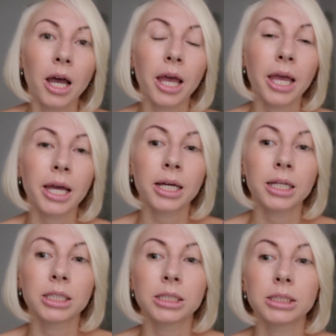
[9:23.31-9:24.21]

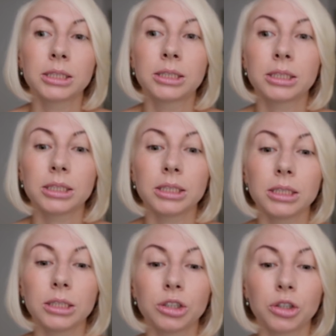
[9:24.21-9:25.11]
and,
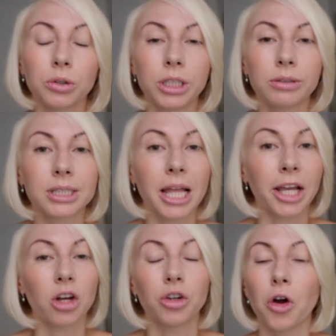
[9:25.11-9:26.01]
you know, he was
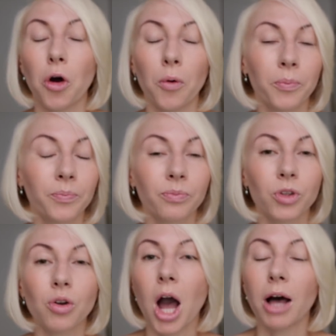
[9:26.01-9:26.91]
like, no,
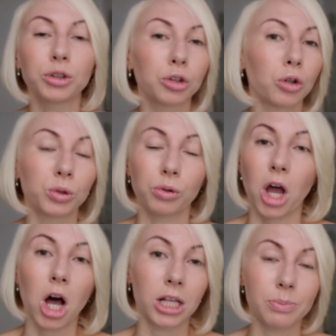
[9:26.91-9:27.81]
you have to go to
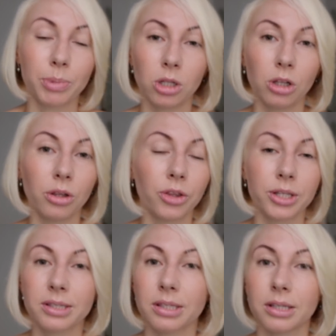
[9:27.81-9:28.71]
the hospital.
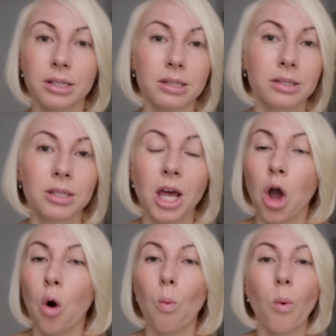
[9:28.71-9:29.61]
This is
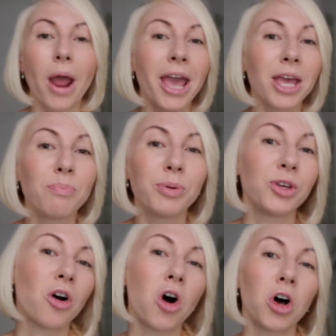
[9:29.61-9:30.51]
way
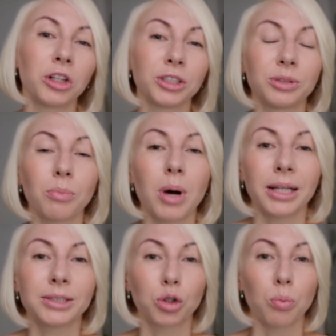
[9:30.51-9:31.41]
beyond
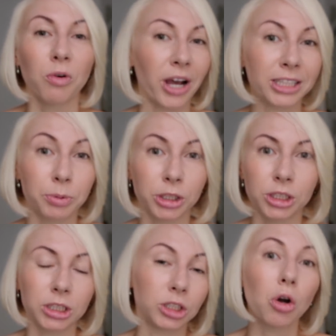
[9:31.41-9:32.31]
my scope of
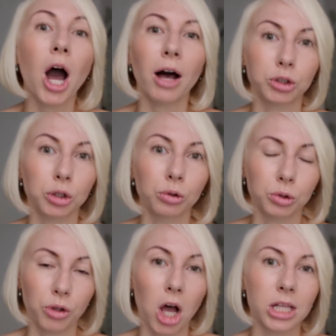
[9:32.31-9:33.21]
expertise. You have to go
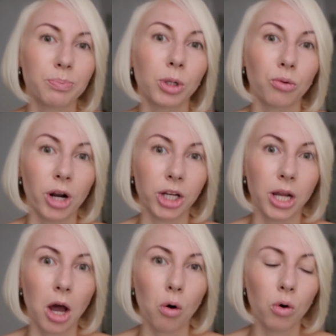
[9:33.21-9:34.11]
to the hospital right
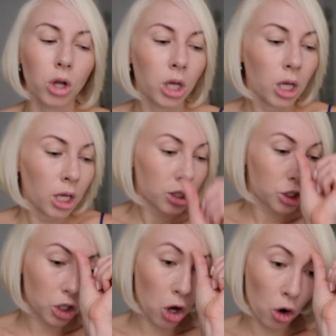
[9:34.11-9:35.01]
now.
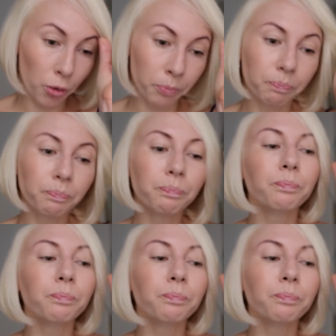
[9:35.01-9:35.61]
So